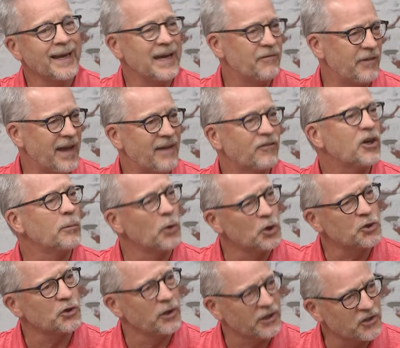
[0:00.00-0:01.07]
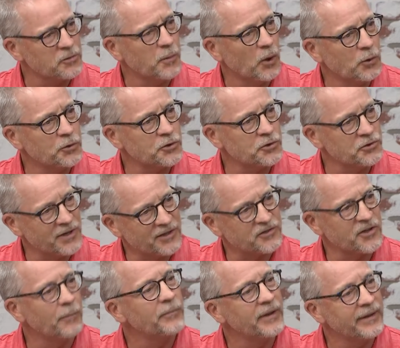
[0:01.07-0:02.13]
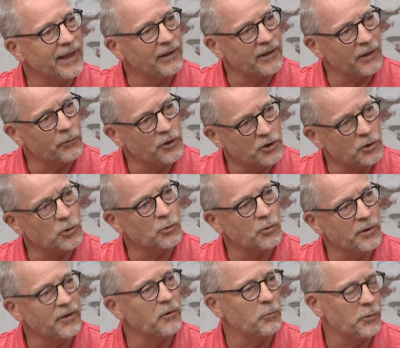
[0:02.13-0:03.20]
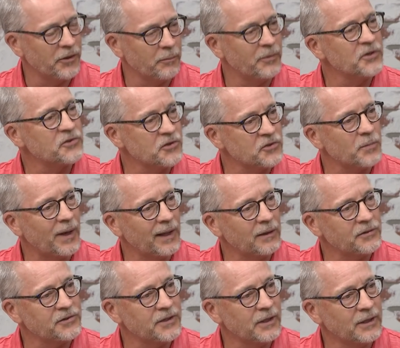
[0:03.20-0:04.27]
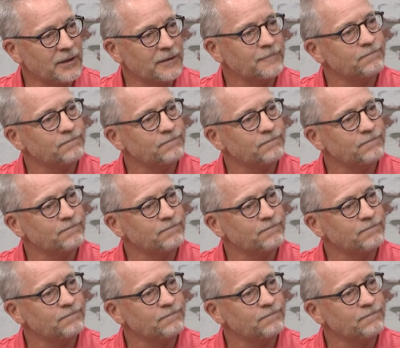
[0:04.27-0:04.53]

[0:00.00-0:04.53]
if they have commercial exposures, that's something that they would do with a business policy.